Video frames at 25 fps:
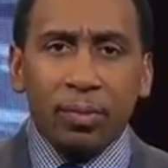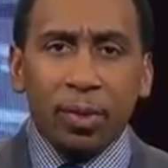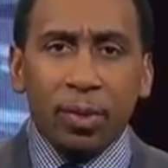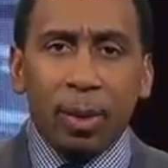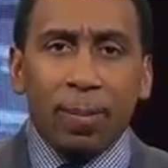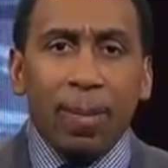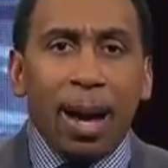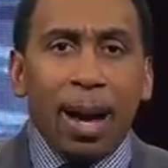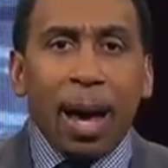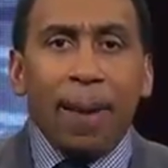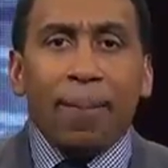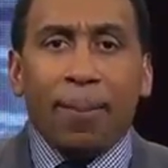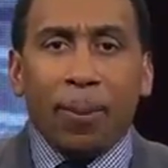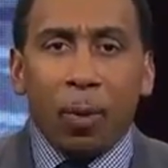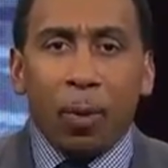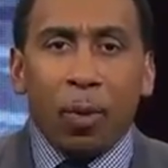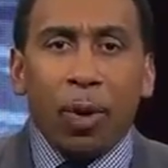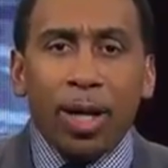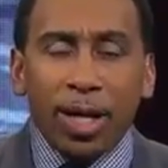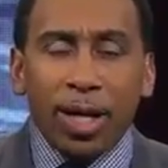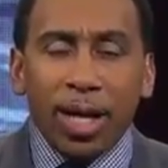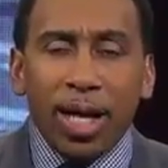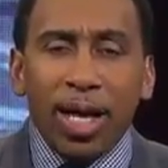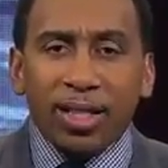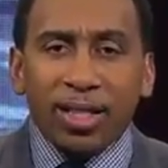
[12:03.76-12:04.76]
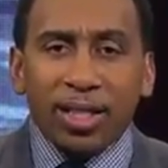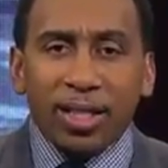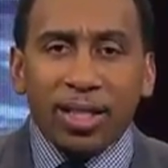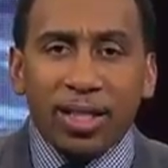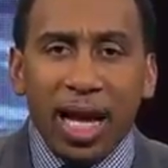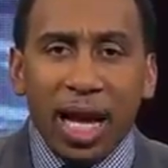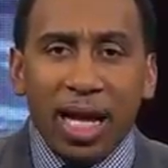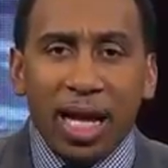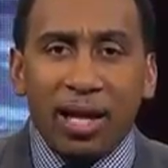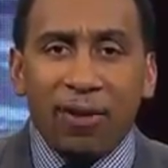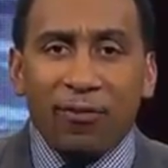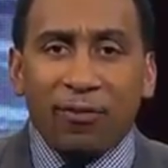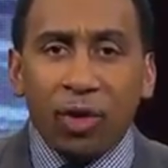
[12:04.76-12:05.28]
My point is
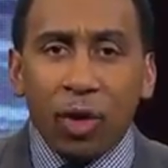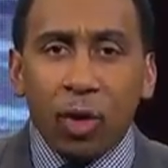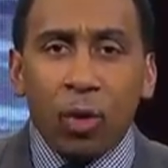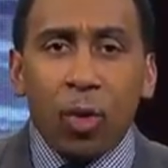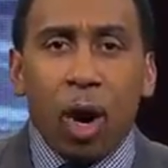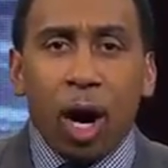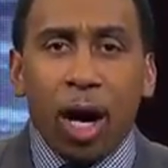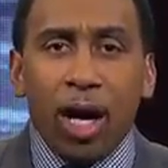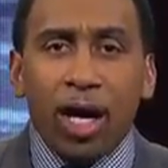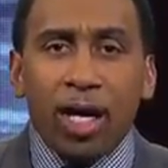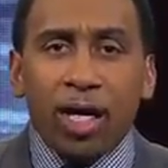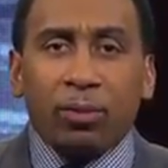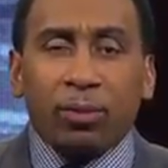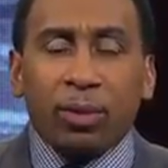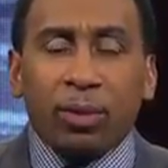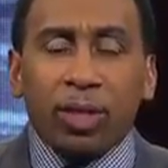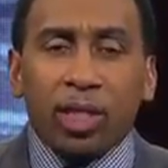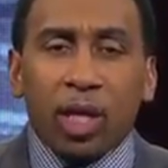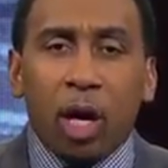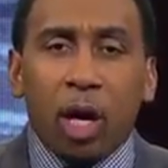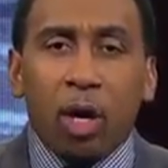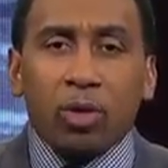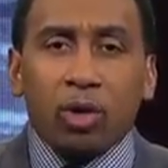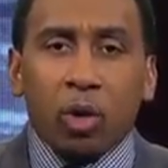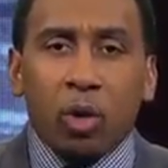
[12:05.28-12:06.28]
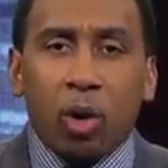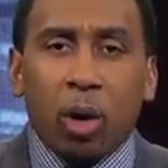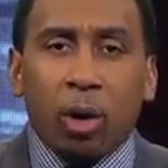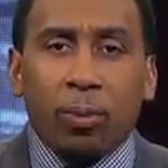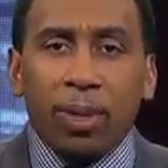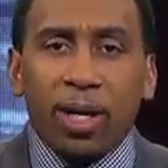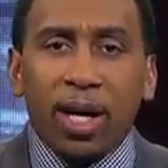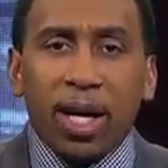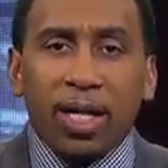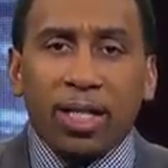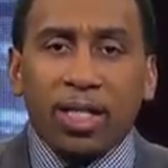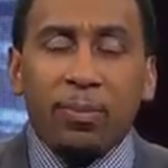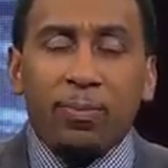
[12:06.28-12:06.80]
that if you are in a
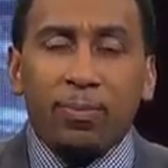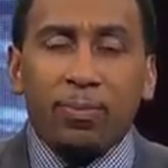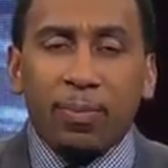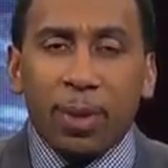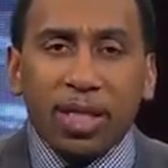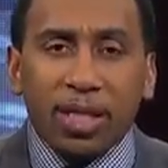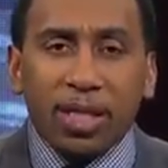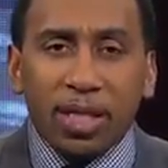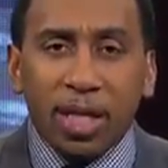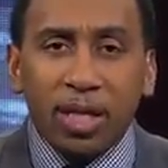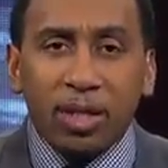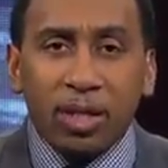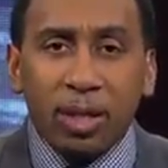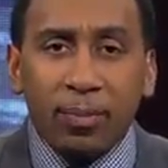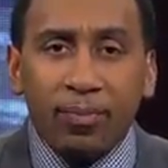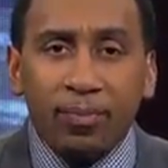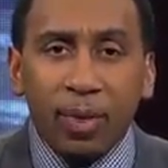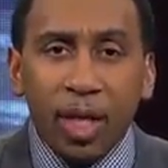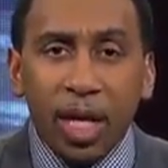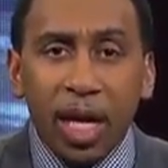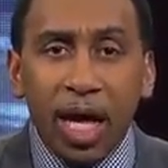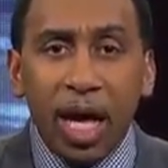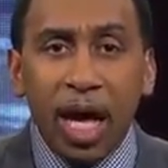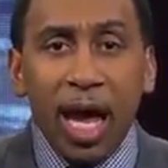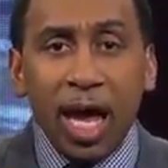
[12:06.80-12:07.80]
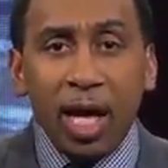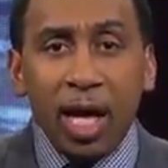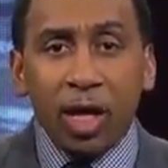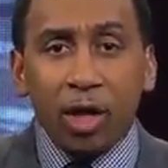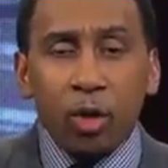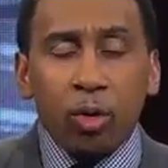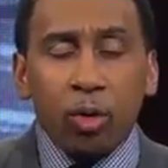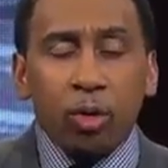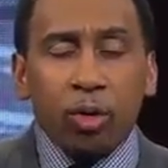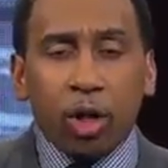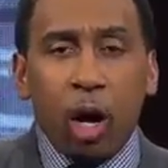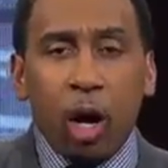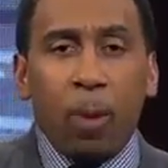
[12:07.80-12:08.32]
results-oriented business and
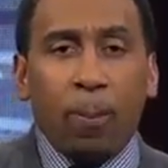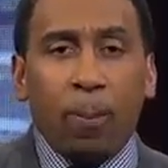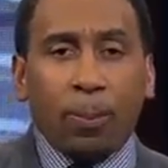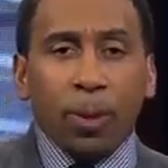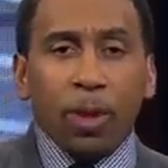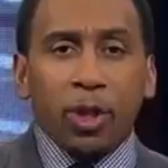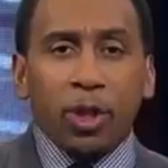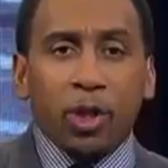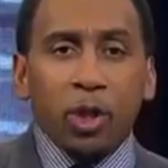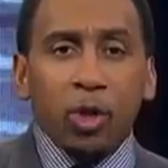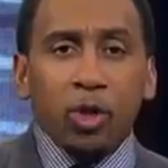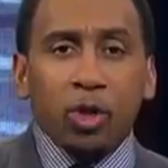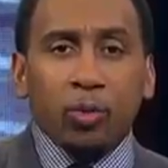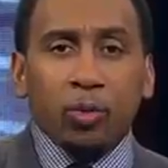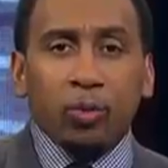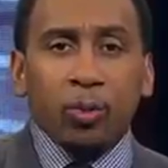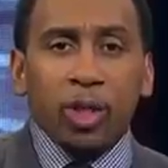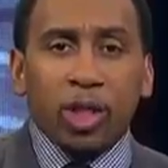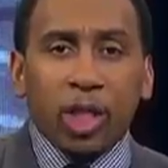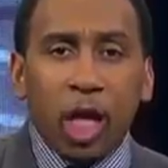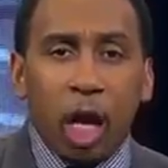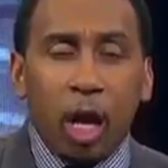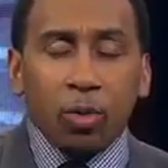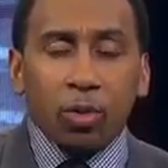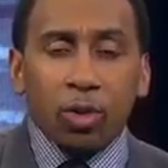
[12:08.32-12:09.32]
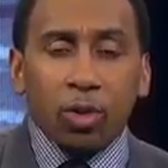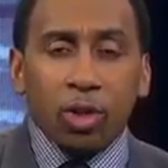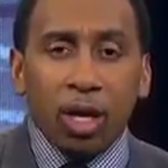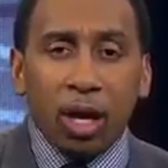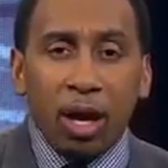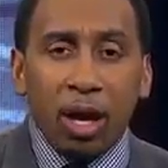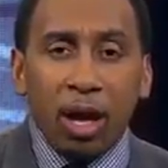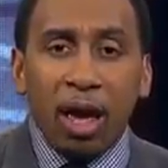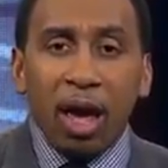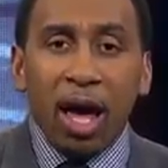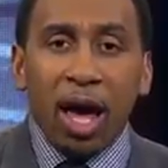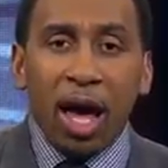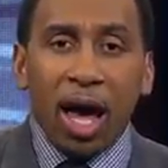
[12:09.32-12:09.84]
you don't produce results,
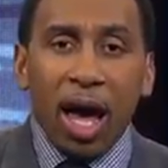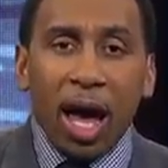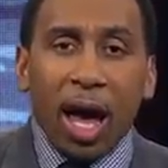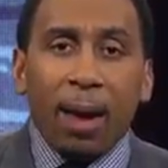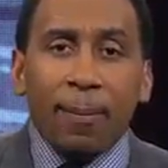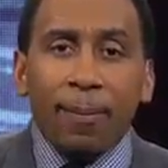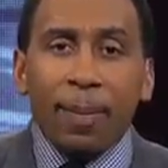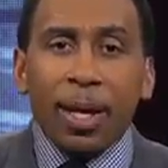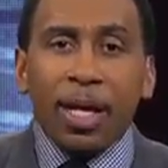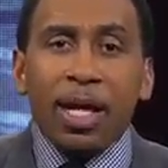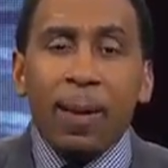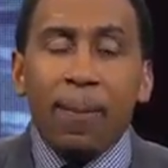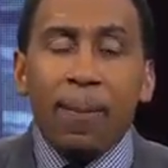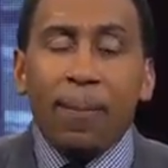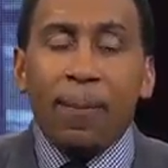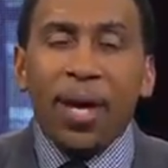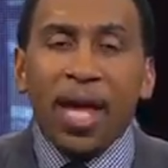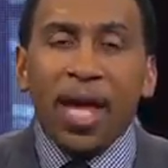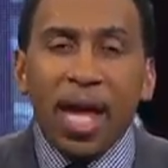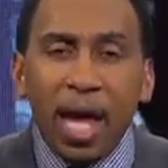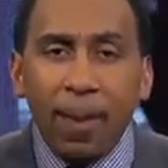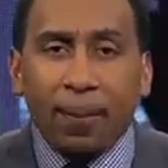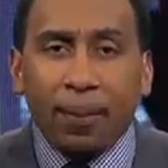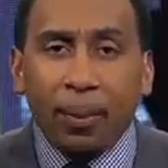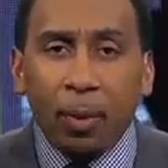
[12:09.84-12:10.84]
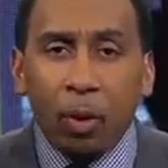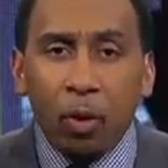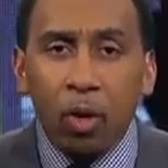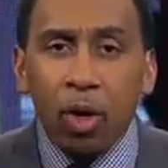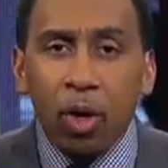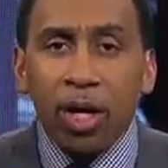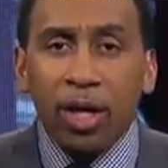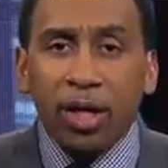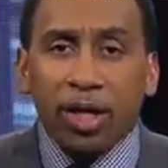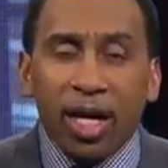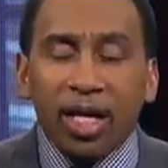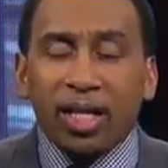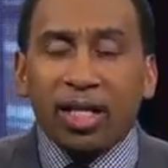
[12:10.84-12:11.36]
how many
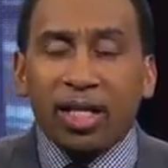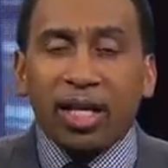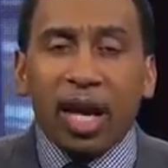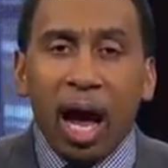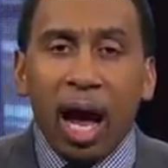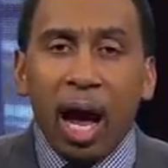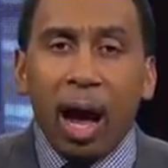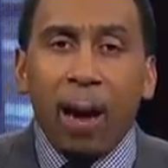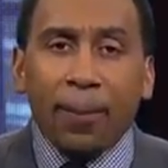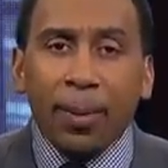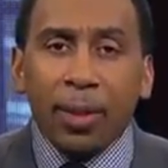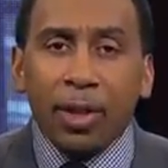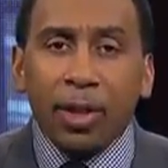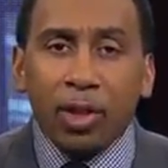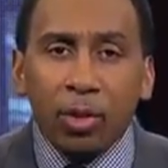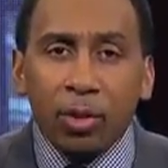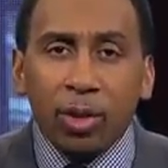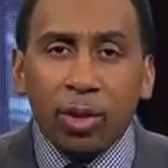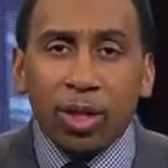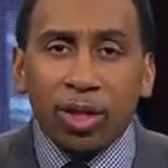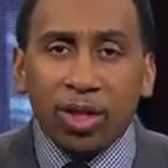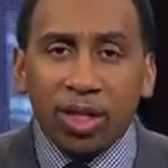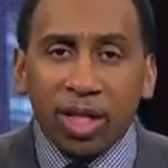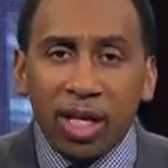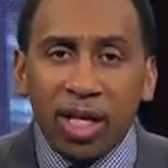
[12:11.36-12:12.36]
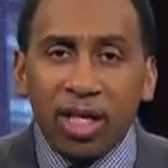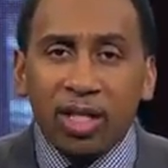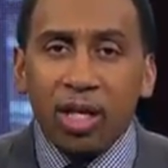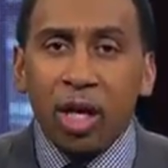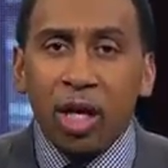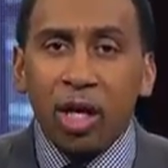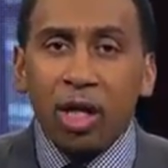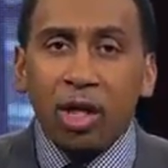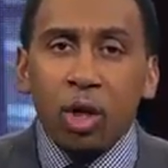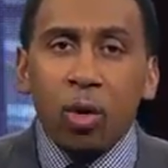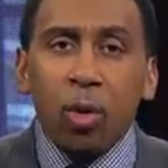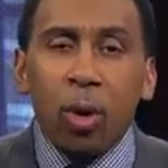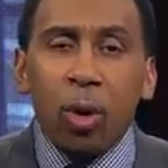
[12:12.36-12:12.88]
people get the opportunities
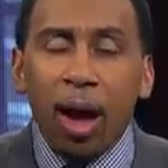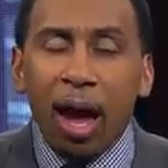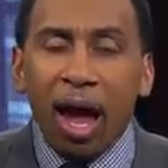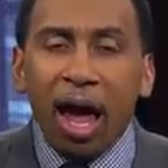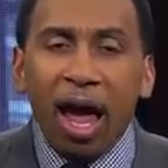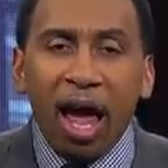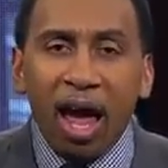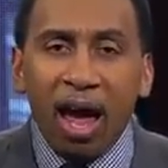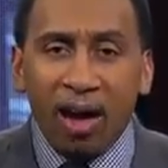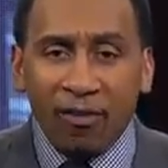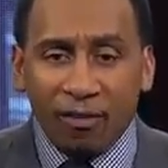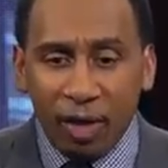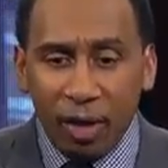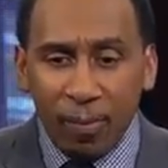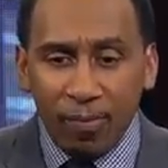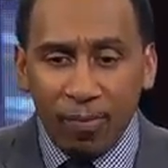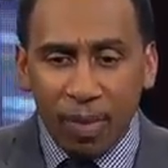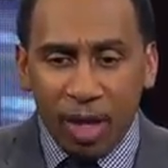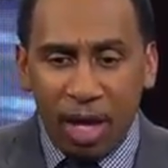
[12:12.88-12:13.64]
you have?